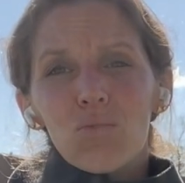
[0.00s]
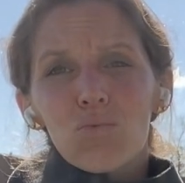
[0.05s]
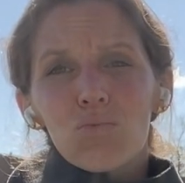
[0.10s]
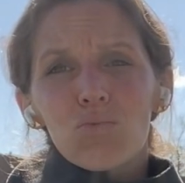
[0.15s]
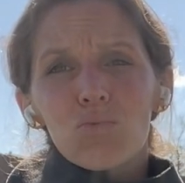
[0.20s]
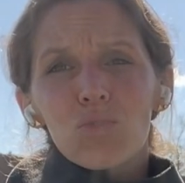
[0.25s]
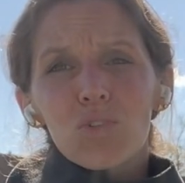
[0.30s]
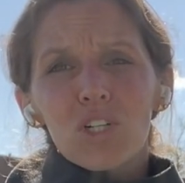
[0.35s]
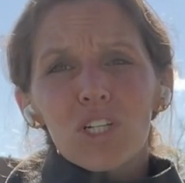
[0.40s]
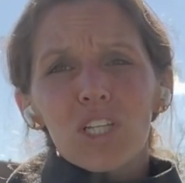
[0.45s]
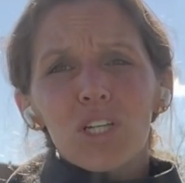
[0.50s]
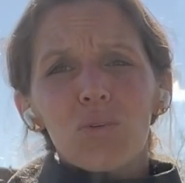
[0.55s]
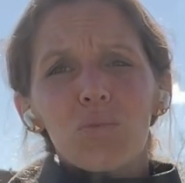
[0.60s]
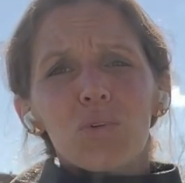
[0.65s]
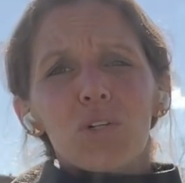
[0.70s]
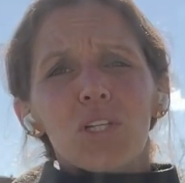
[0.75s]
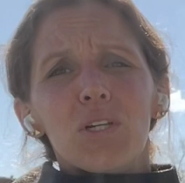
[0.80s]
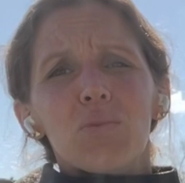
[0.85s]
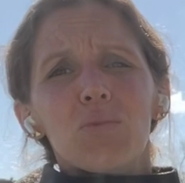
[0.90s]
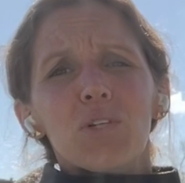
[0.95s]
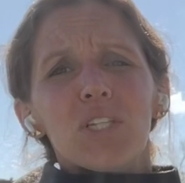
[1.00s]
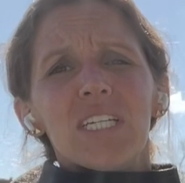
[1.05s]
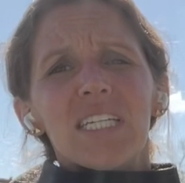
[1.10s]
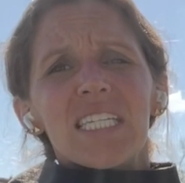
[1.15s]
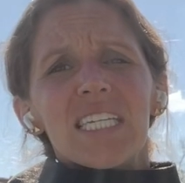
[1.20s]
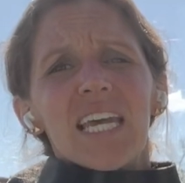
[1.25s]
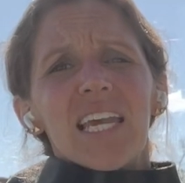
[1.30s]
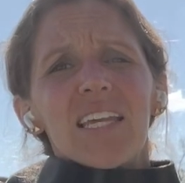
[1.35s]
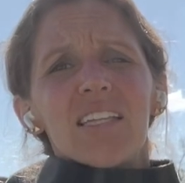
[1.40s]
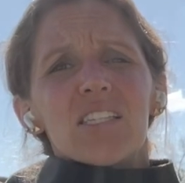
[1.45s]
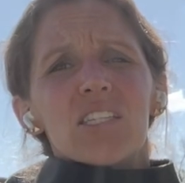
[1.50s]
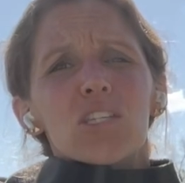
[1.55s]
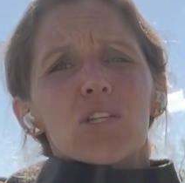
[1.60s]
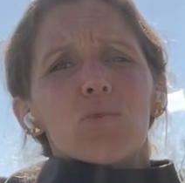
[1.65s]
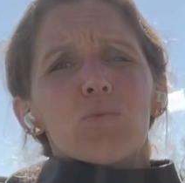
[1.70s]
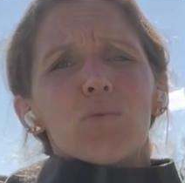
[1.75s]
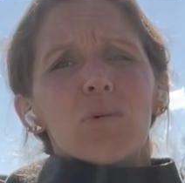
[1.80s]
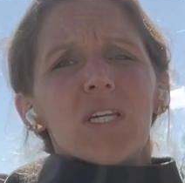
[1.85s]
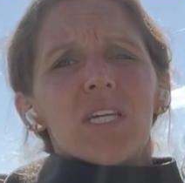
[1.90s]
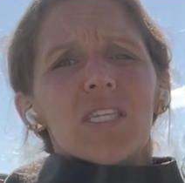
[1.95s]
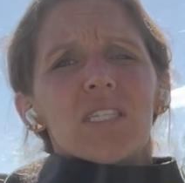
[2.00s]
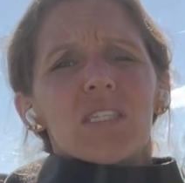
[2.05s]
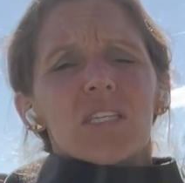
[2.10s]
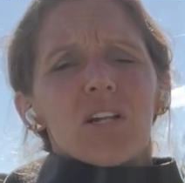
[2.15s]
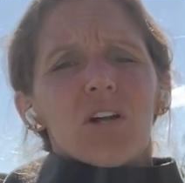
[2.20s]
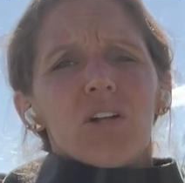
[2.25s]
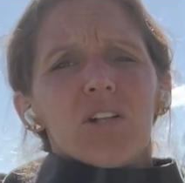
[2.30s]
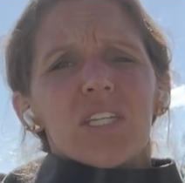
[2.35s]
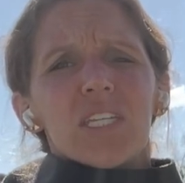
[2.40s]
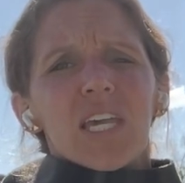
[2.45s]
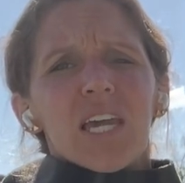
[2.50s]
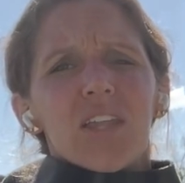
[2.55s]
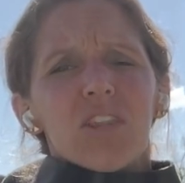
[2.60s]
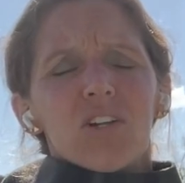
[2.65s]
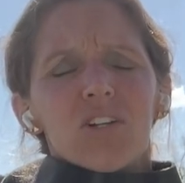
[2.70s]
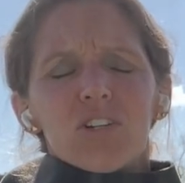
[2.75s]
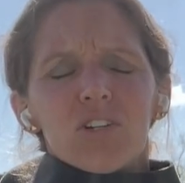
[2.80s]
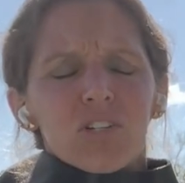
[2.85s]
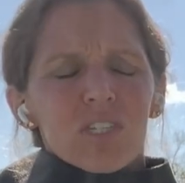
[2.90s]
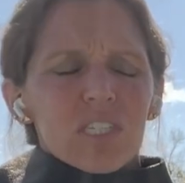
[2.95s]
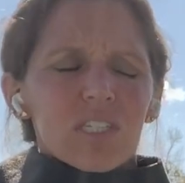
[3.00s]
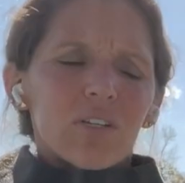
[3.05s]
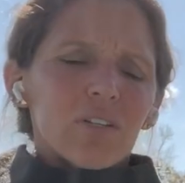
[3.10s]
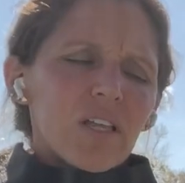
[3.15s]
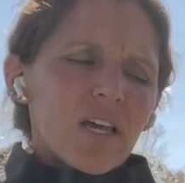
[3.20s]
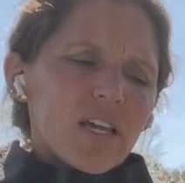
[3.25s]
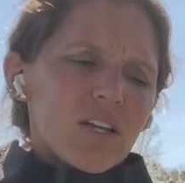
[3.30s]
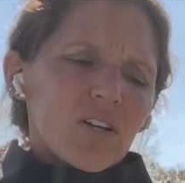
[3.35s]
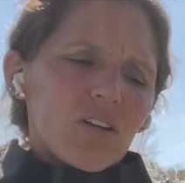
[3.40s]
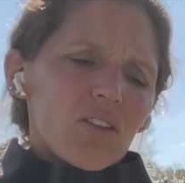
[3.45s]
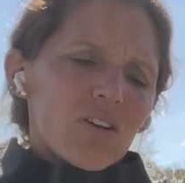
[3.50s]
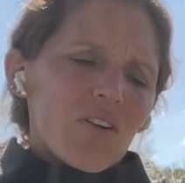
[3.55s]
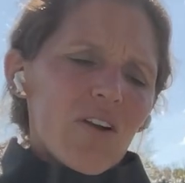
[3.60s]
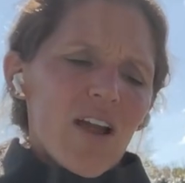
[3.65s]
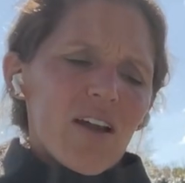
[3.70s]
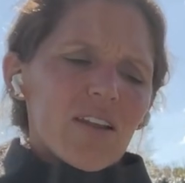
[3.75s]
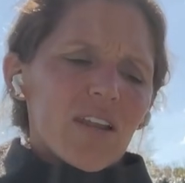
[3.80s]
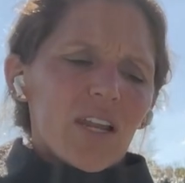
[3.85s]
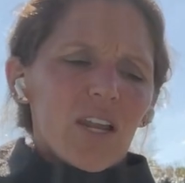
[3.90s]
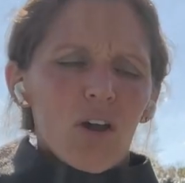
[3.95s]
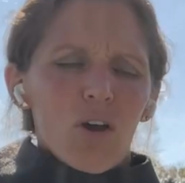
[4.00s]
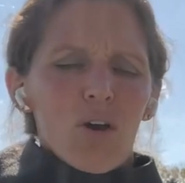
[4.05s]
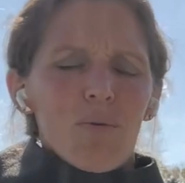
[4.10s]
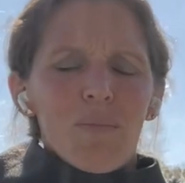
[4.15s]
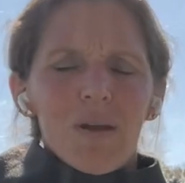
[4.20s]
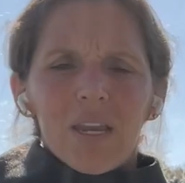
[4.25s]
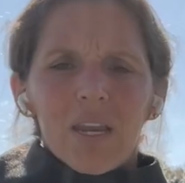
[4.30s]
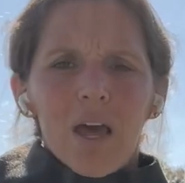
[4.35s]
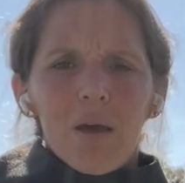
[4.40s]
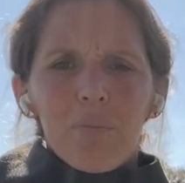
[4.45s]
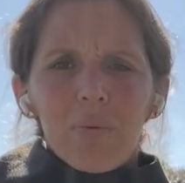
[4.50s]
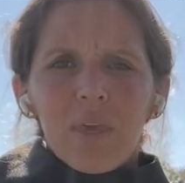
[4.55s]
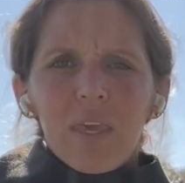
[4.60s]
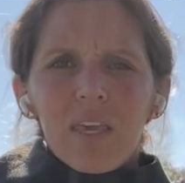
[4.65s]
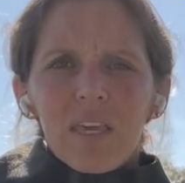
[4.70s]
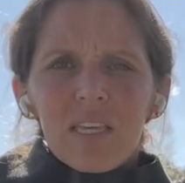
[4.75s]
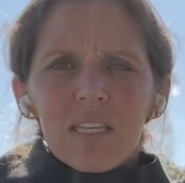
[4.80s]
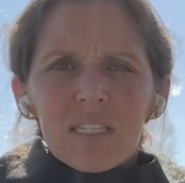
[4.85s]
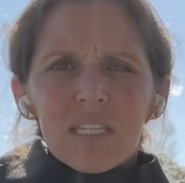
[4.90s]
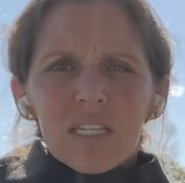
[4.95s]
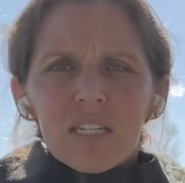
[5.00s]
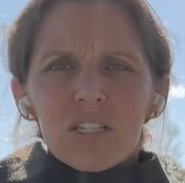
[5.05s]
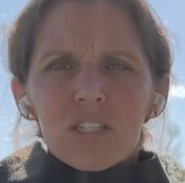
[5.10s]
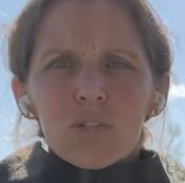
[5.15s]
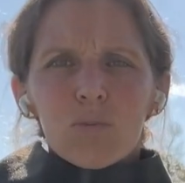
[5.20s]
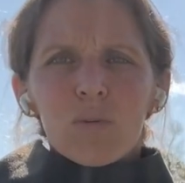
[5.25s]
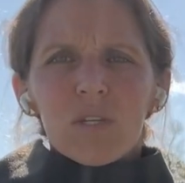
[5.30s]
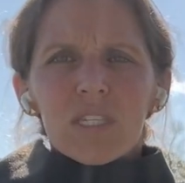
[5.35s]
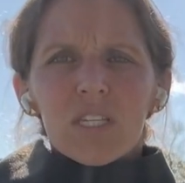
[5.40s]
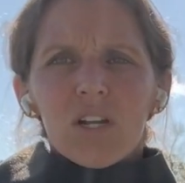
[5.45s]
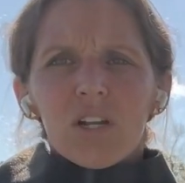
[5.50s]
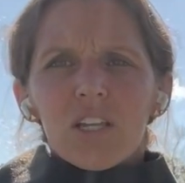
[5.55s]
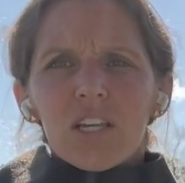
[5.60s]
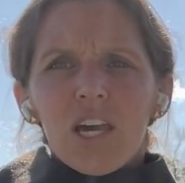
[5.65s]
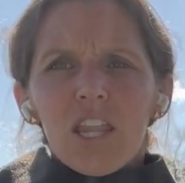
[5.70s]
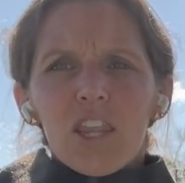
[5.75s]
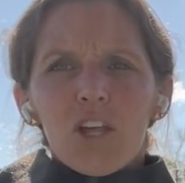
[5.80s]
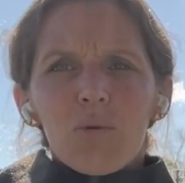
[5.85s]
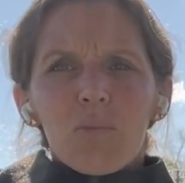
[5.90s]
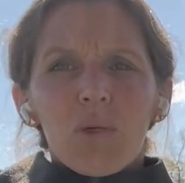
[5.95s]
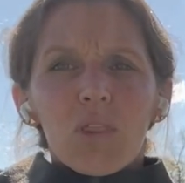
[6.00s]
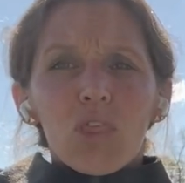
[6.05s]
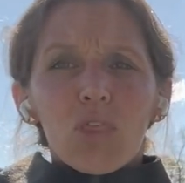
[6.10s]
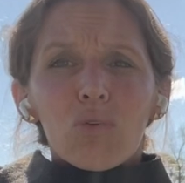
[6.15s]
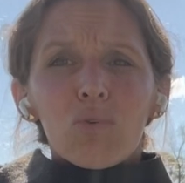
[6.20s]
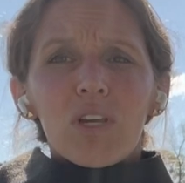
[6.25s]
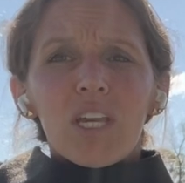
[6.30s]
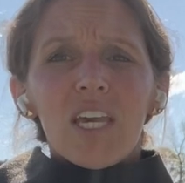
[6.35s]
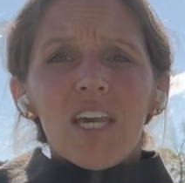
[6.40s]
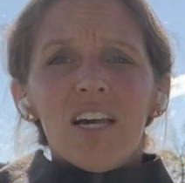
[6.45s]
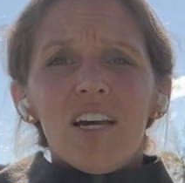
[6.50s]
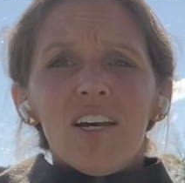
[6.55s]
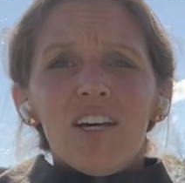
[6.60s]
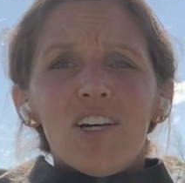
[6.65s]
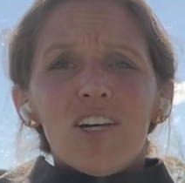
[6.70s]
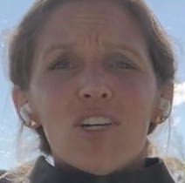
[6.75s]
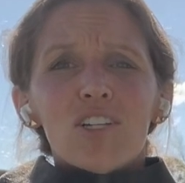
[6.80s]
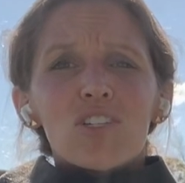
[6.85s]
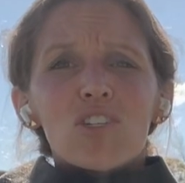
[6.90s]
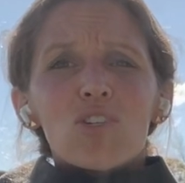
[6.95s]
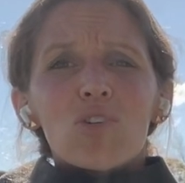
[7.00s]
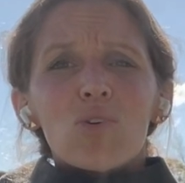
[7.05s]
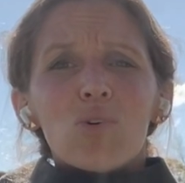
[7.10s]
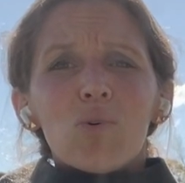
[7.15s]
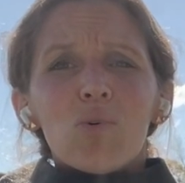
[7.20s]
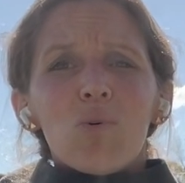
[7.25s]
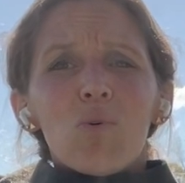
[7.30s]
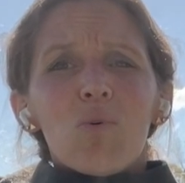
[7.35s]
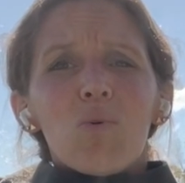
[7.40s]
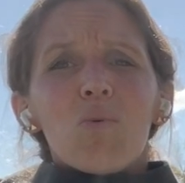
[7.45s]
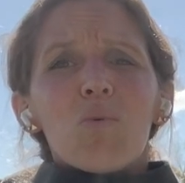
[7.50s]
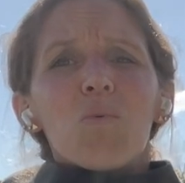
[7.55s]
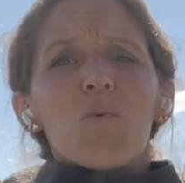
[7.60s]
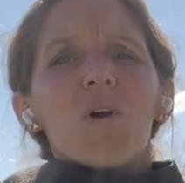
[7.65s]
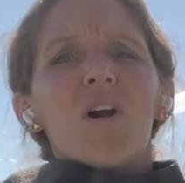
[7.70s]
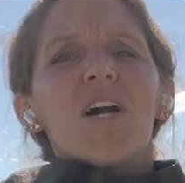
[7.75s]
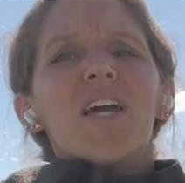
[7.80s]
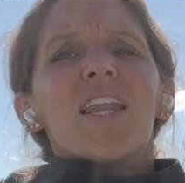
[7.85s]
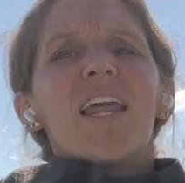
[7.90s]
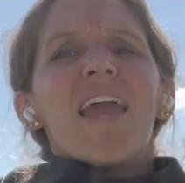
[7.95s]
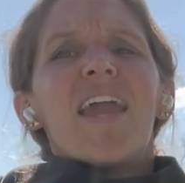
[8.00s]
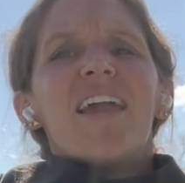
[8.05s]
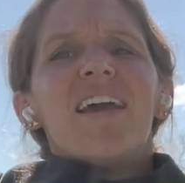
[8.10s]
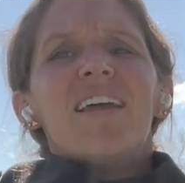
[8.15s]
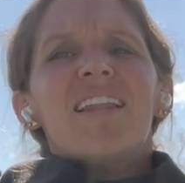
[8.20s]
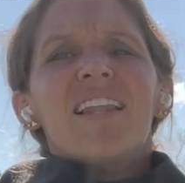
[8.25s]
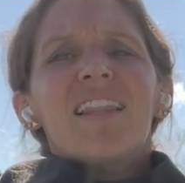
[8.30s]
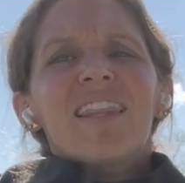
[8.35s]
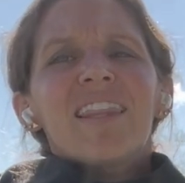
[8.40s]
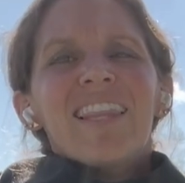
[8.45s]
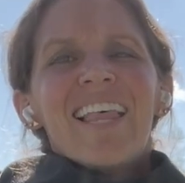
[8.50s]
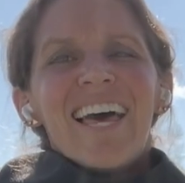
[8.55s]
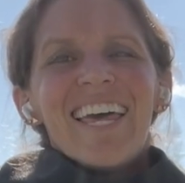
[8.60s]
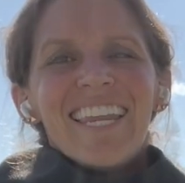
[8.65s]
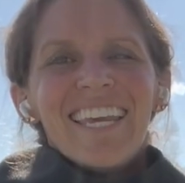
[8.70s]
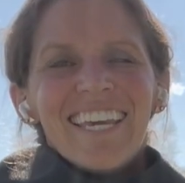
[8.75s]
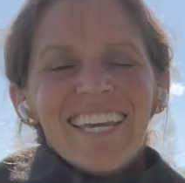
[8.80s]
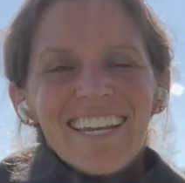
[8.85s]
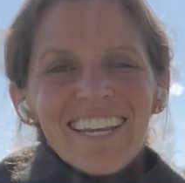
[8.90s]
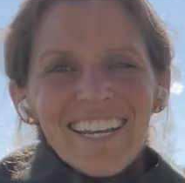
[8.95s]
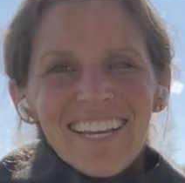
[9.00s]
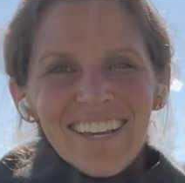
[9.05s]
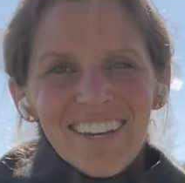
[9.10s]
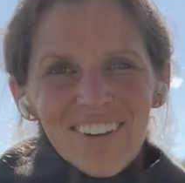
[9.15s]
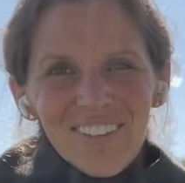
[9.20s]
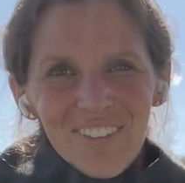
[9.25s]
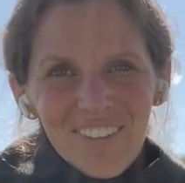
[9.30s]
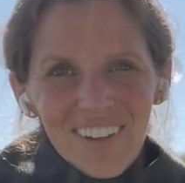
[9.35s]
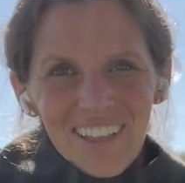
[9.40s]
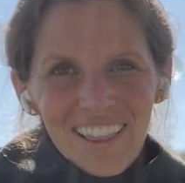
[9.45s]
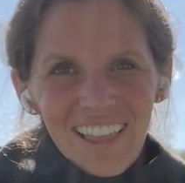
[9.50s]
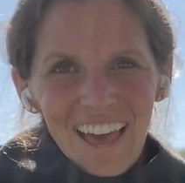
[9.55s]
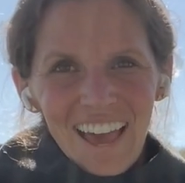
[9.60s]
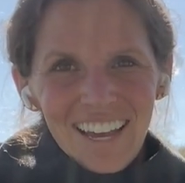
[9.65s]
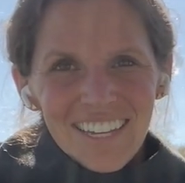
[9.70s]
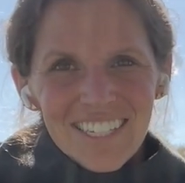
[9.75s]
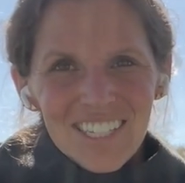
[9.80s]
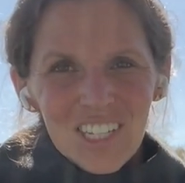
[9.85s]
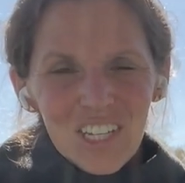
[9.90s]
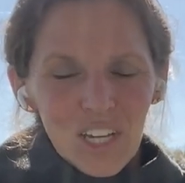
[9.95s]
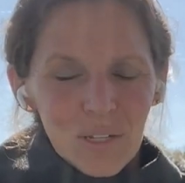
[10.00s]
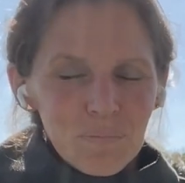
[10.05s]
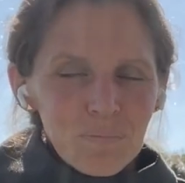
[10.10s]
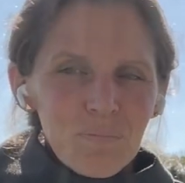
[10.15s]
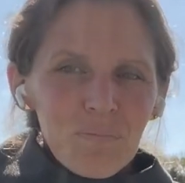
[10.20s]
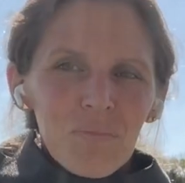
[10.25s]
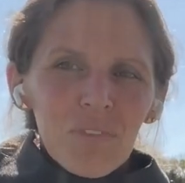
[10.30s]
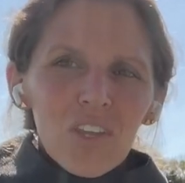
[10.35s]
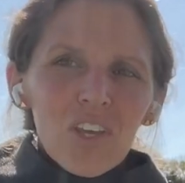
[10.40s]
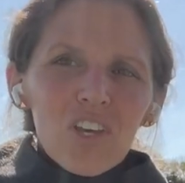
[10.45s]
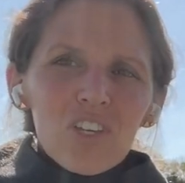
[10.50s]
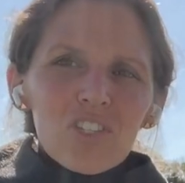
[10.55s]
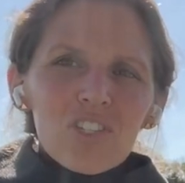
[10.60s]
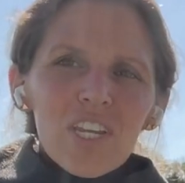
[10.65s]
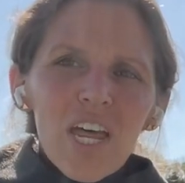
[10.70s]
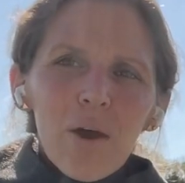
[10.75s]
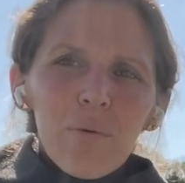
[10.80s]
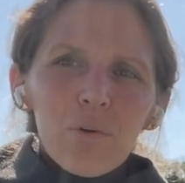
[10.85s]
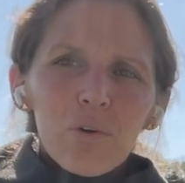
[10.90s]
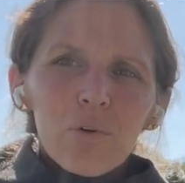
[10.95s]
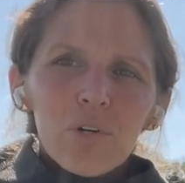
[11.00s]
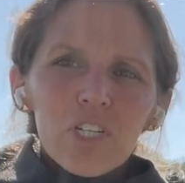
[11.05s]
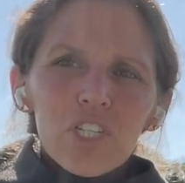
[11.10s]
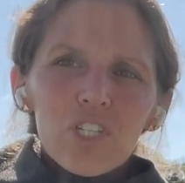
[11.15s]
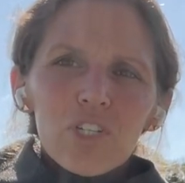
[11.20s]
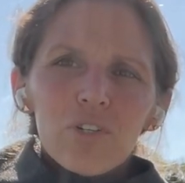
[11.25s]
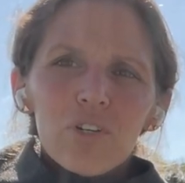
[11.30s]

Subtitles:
Really, really, really tight. Squeeze it all together. You're still laying on the ground. I know it might not be easy to squeeze it all together, but 3, 2, 1, and let it relax. Good. So now we're going to